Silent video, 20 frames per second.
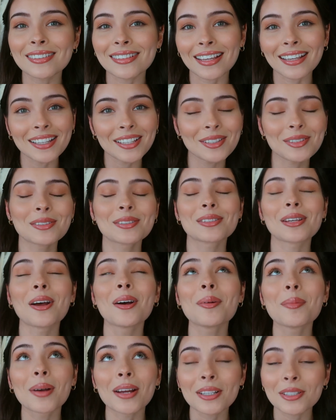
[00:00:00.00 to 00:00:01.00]
Thank you
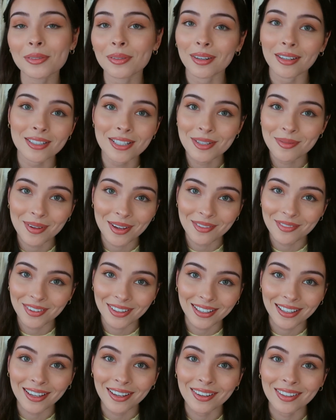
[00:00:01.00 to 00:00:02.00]
so much for watching my
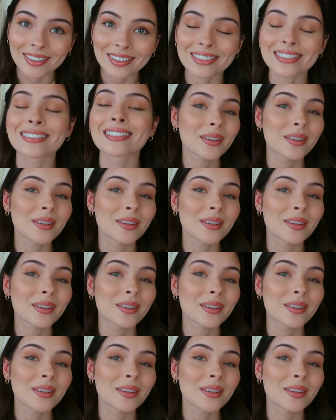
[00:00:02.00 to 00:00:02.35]
videos.